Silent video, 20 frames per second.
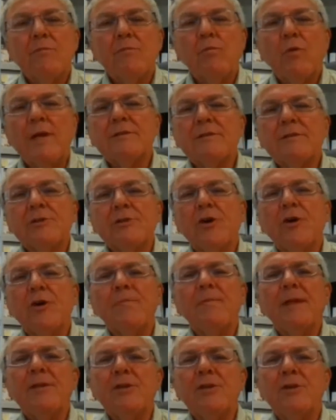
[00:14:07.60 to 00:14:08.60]
One
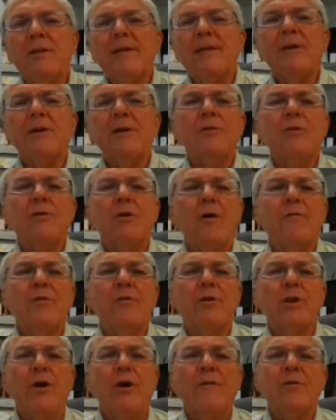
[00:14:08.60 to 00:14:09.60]
term that you'll hear over
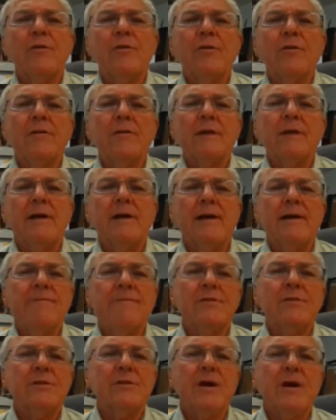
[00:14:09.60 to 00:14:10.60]
and over
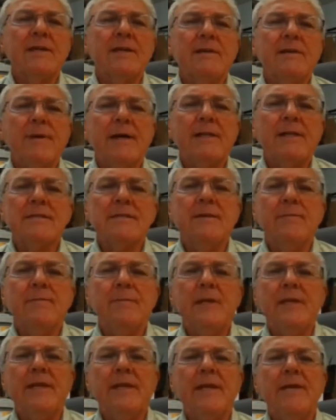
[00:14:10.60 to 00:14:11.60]
if you're talking about
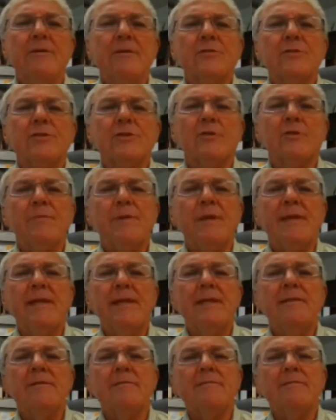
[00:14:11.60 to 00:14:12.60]
CBD or
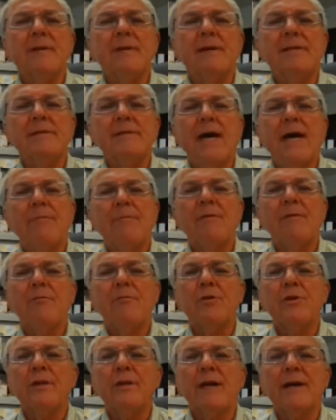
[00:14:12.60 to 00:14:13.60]
terpene type of
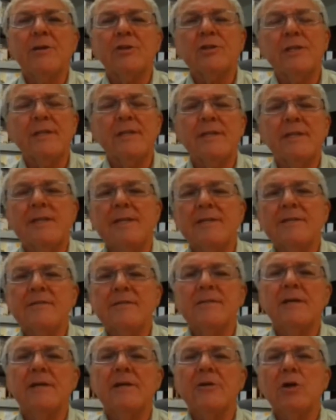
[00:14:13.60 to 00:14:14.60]
production
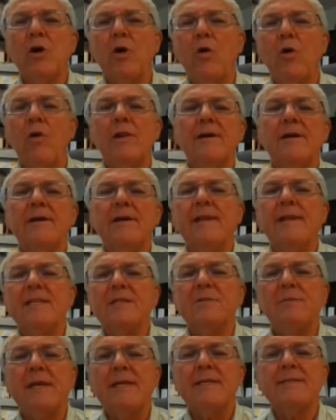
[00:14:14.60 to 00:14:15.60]
is a cola, and
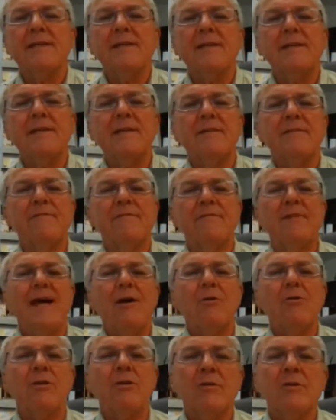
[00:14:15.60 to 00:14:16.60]
that's basically the
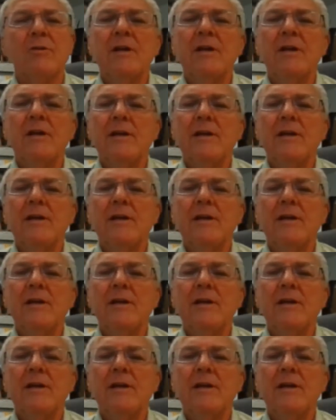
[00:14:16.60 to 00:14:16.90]
flower